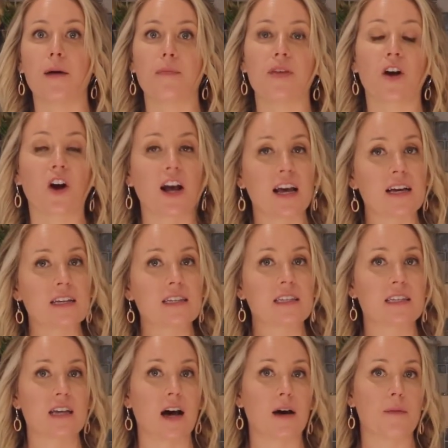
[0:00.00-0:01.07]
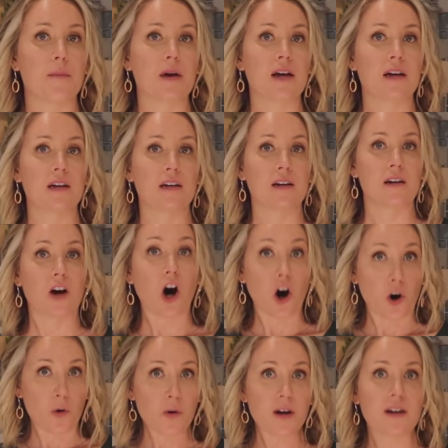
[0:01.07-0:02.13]
There is some
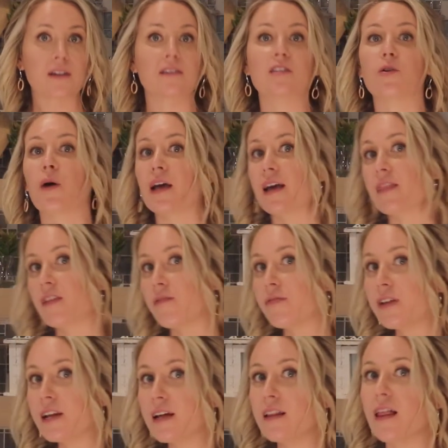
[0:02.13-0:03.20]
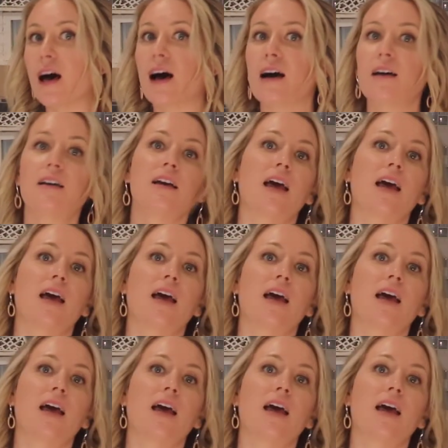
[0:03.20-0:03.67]
oak, so I get the vanilla